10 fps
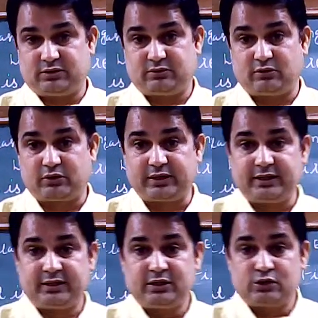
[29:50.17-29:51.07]

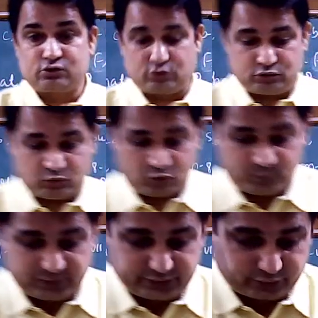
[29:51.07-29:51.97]
Okay, so you
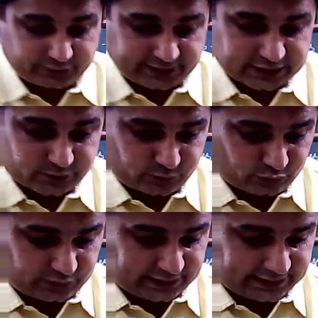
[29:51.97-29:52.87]
open your
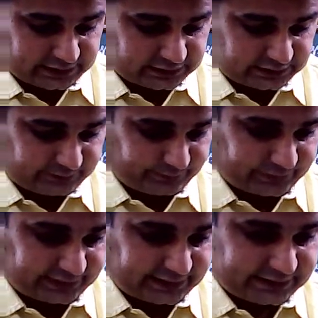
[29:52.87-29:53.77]
textbook at
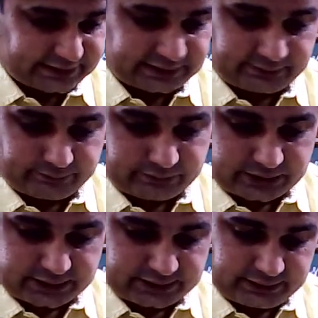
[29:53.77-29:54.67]
page
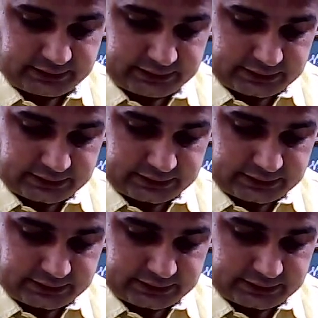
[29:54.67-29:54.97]
number